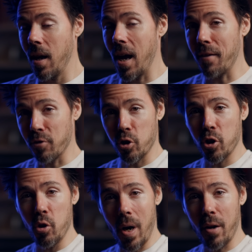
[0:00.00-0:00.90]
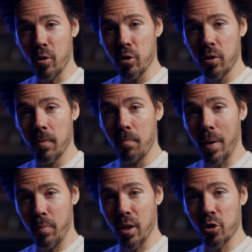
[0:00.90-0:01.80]
After two hours, my
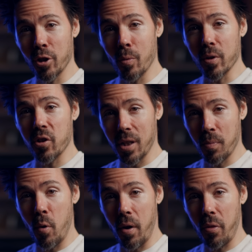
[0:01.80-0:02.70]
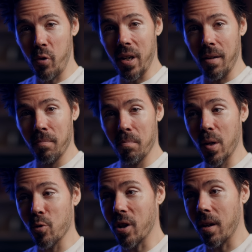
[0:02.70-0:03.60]
blood sugar was six point three, and
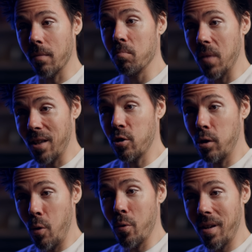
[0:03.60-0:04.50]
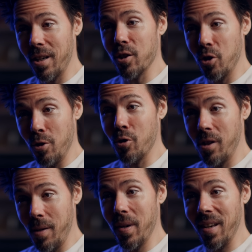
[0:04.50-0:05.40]
I was like, that's lower than it's
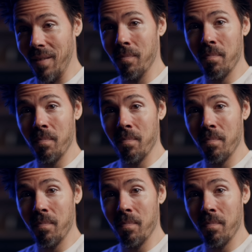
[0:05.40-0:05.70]
usually been,